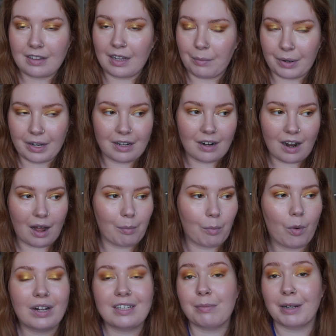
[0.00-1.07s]
They win
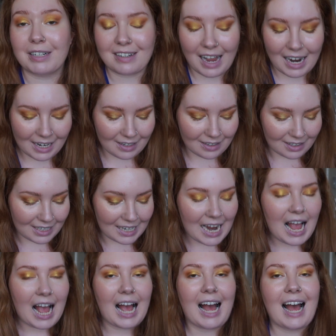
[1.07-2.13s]
quite spectacularly,
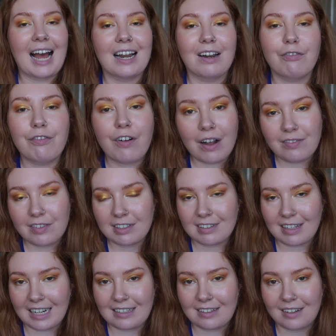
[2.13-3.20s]
and 5 years
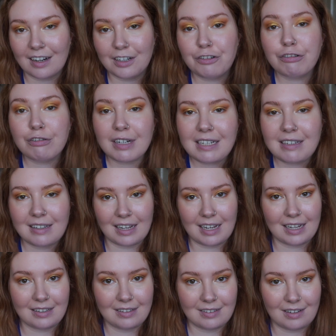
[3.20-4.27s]
later a
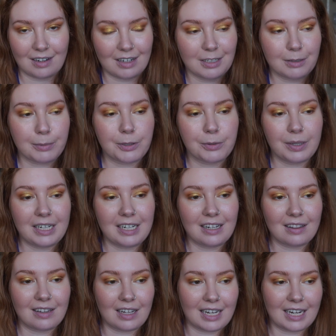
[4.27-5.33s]
treaty is signed between
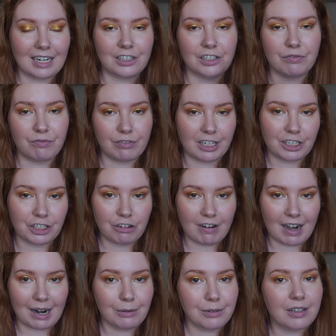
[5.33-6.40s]
the English and French
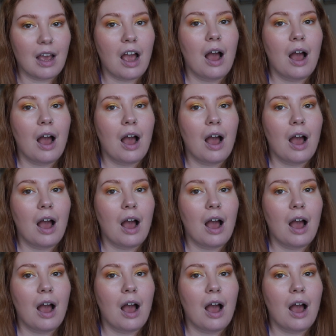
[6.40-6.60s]
crowns,